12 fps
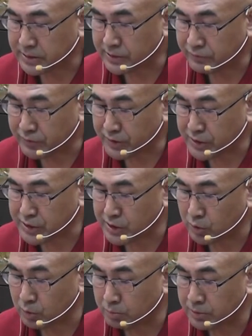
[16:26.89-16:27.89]

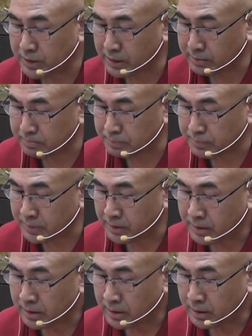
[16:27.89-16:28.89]
definition of direct
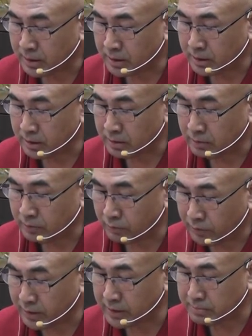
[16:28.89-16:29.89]

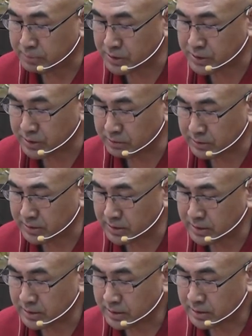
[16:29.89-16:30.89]
violet
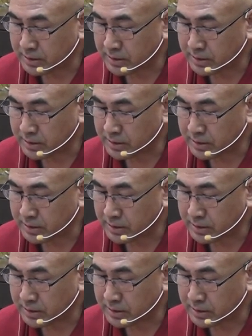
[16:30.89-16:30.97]
perceiver,